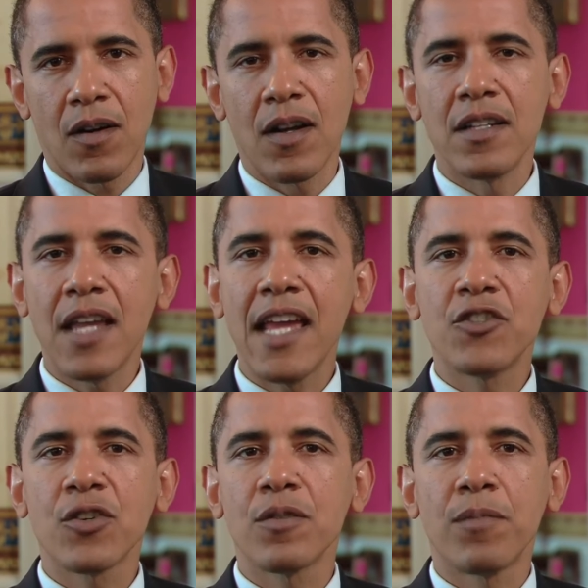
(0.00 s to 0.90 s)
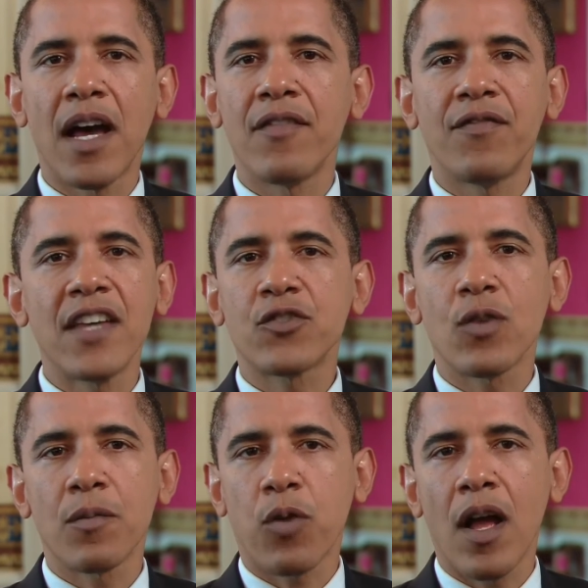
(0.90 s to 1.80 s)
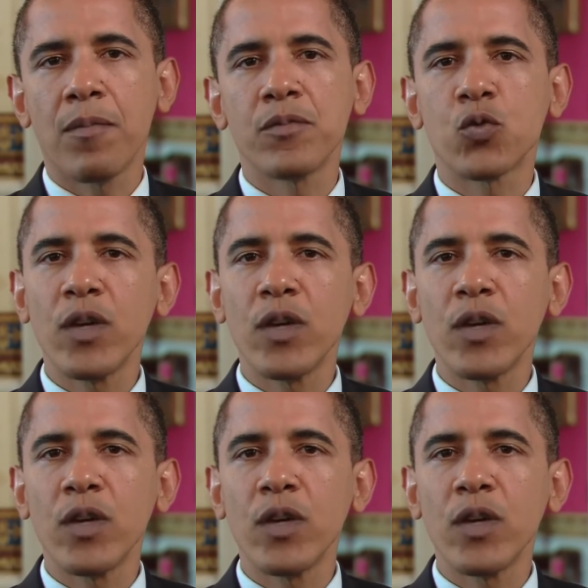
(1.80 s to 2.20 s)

are endangered by festering problems